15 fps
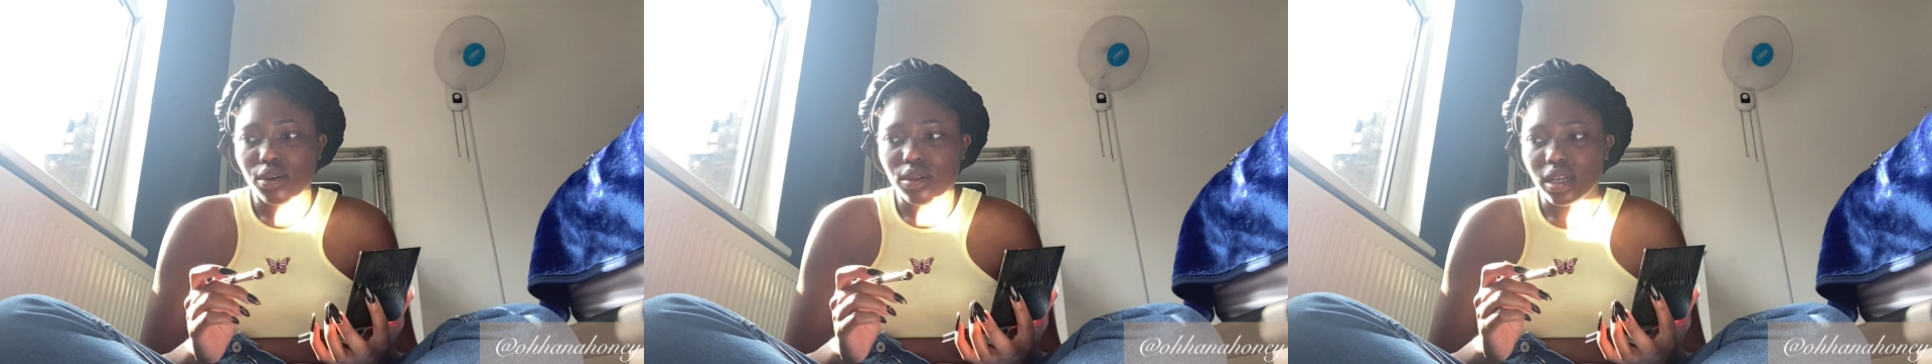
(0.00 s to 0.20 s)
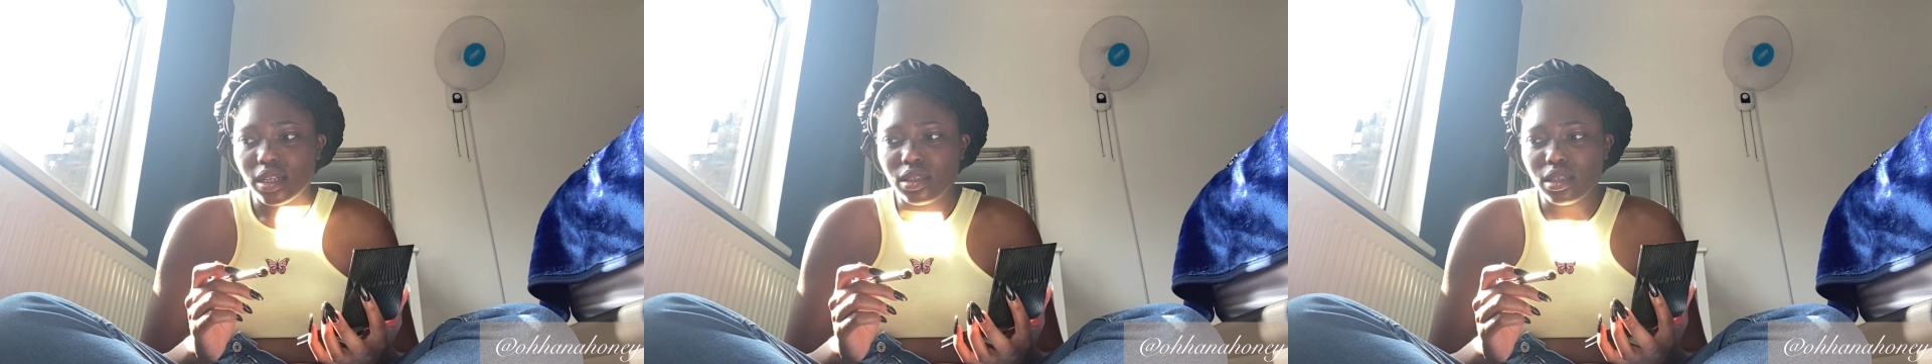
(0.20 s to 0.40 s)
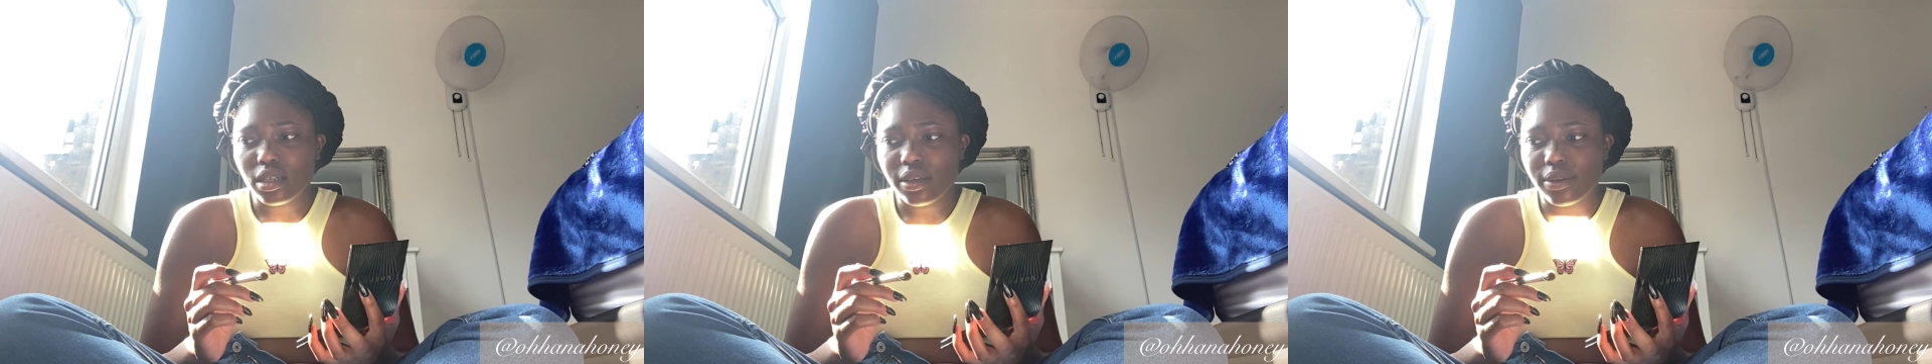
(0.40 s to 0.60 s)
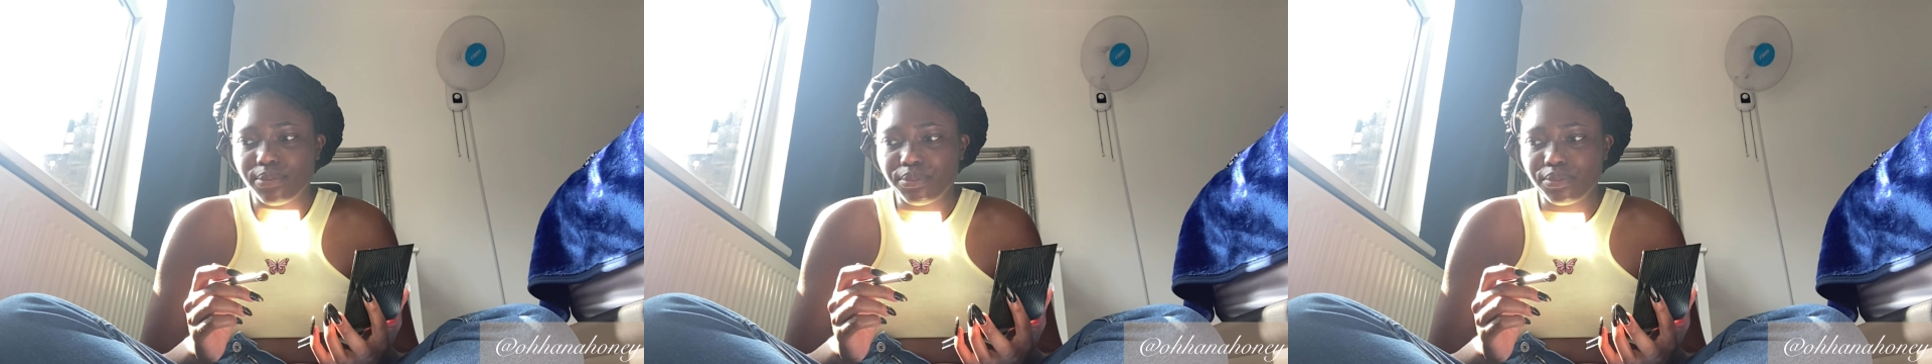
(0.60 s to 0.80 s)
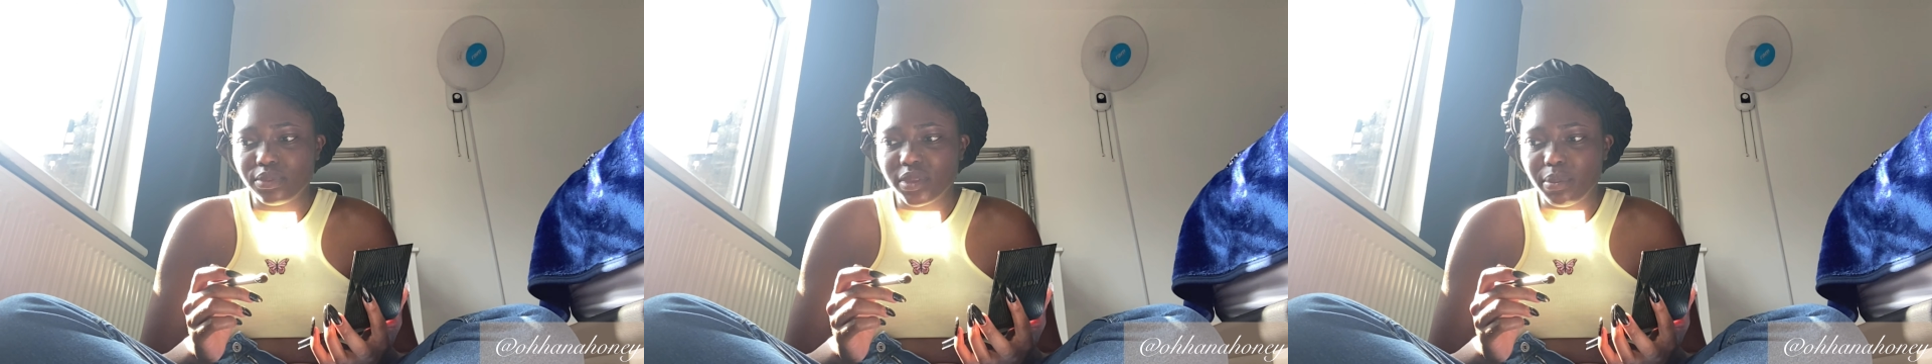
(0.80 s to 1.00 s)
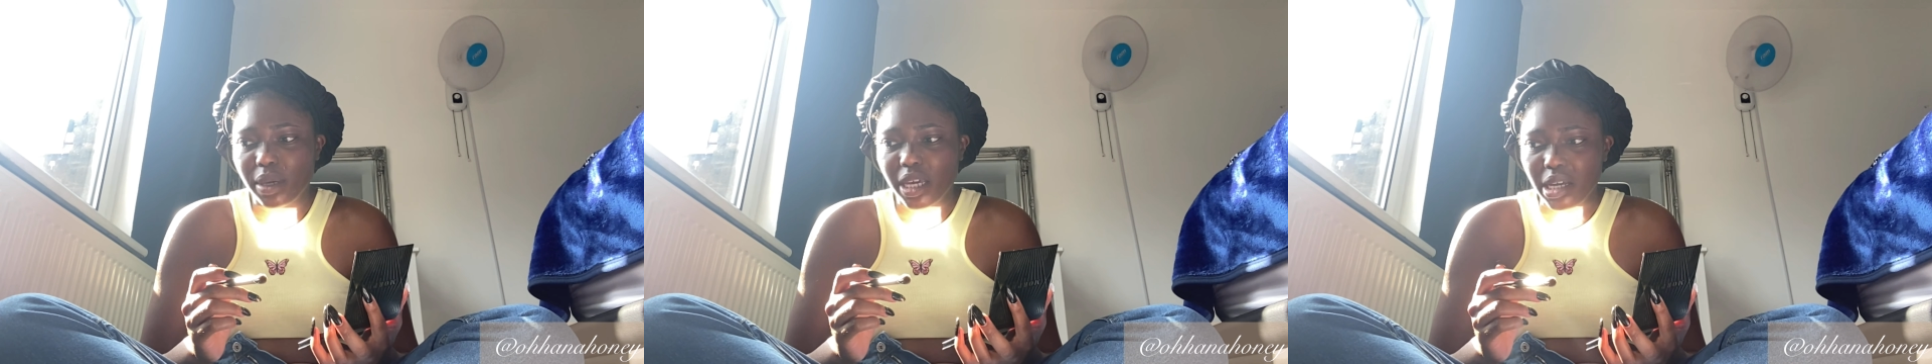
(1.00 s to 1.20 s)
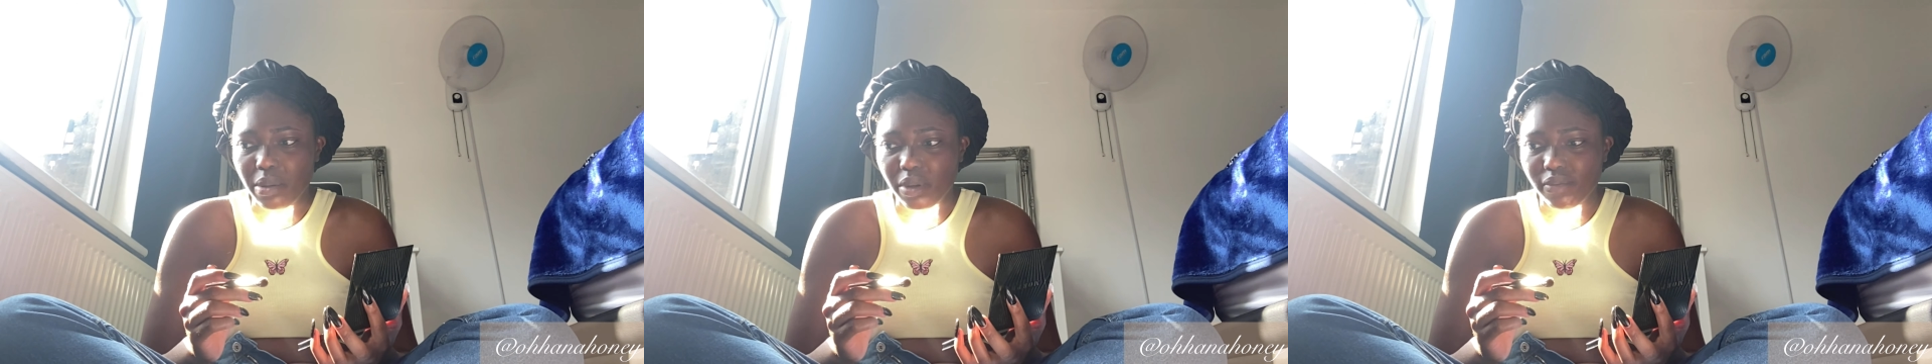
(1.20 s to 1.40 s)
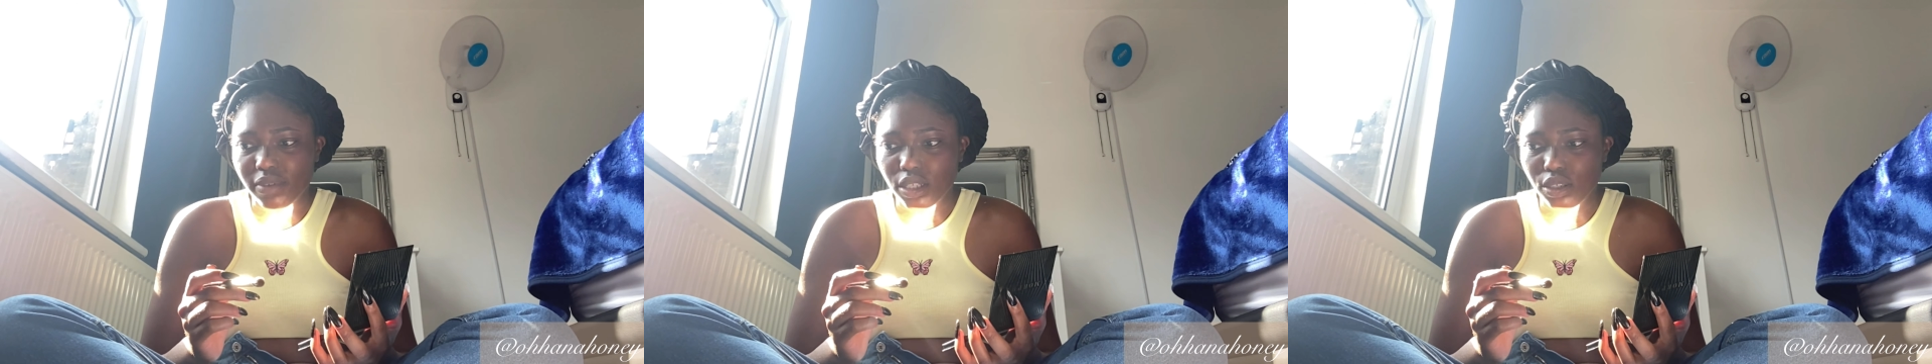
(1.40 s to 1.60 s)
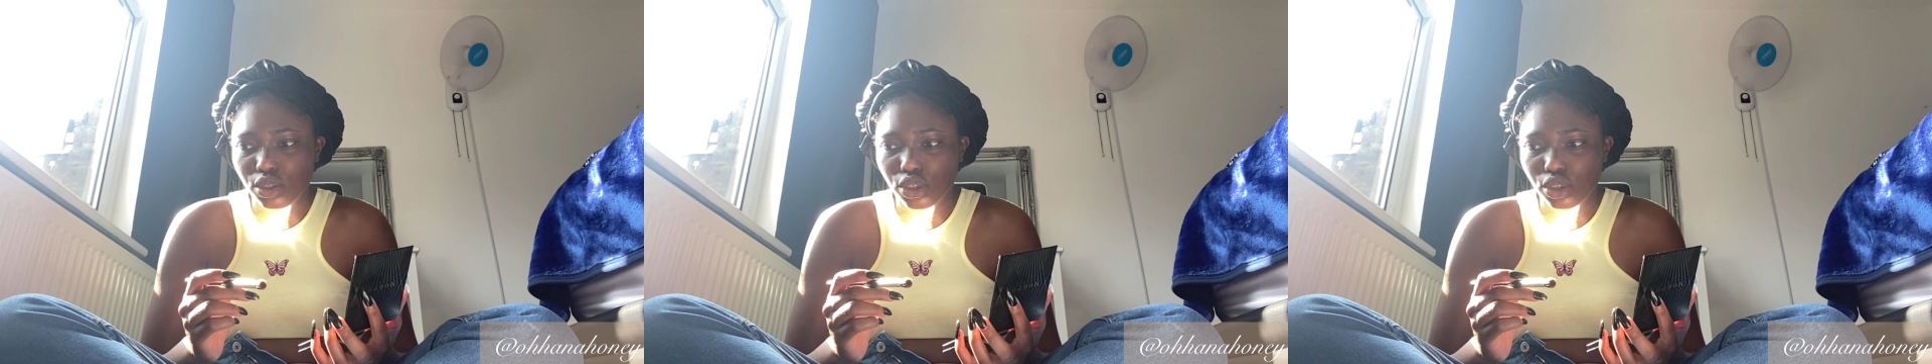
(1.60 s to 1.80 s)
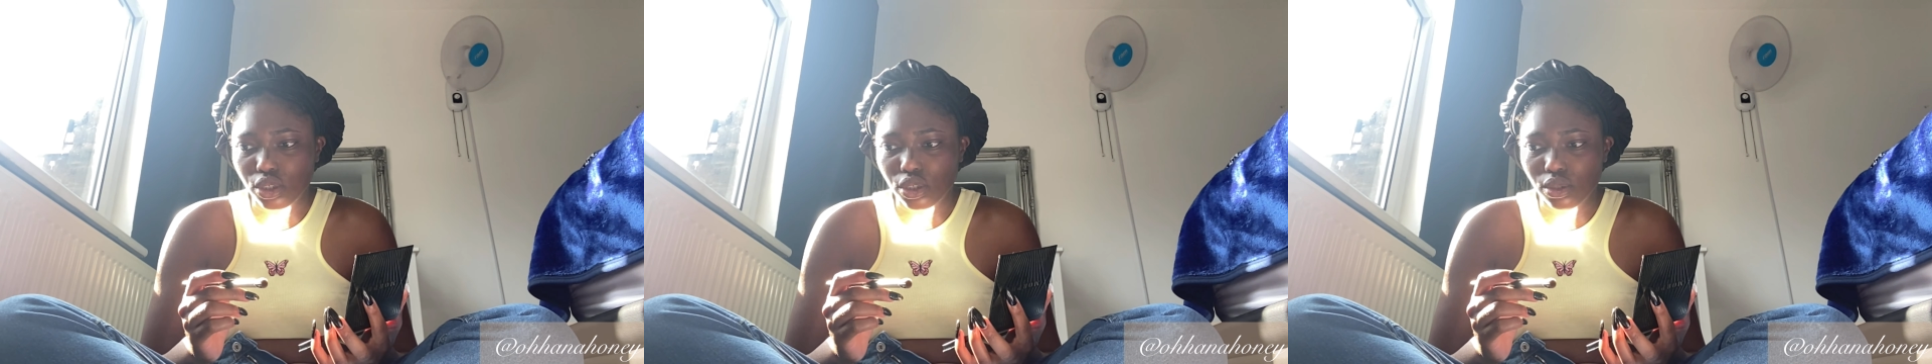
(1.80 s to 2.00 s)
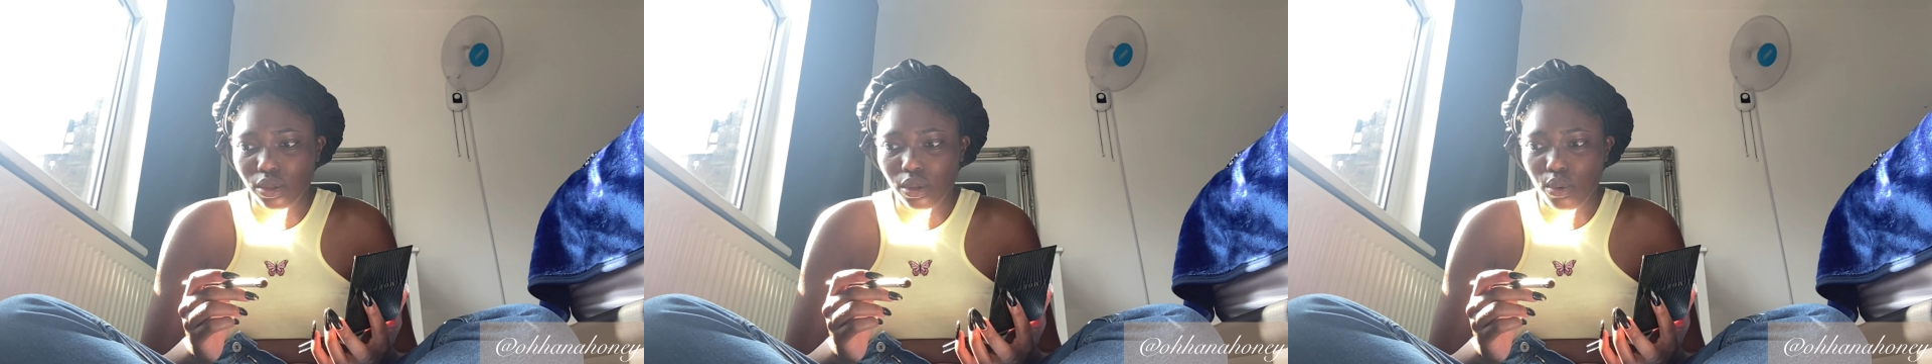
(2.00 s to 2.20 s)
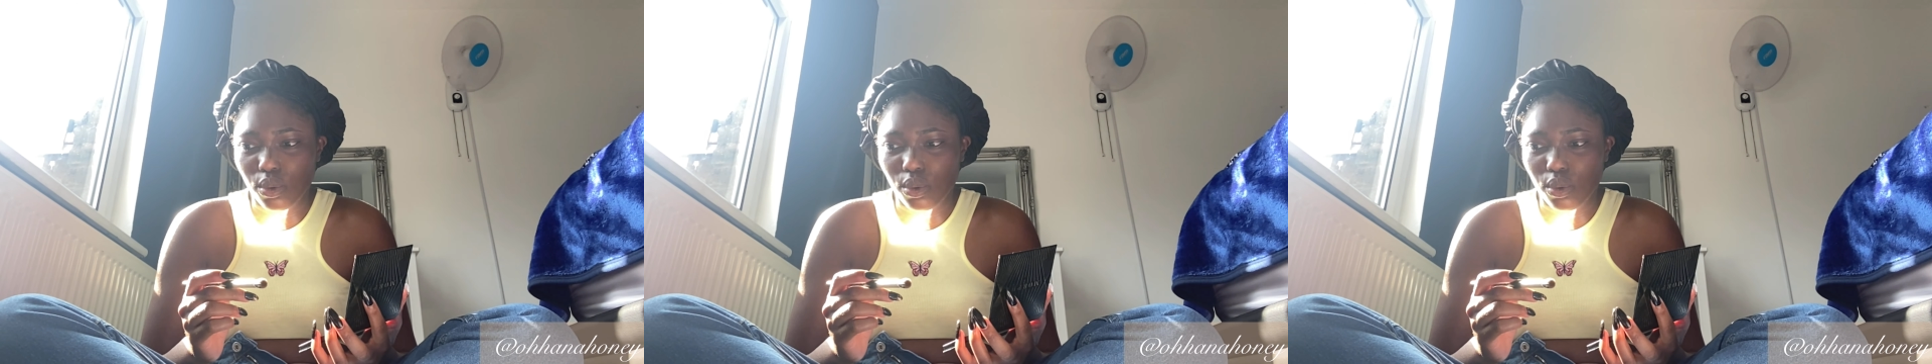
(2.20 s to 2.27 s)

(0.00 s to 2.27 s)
London, Makeup Revolution,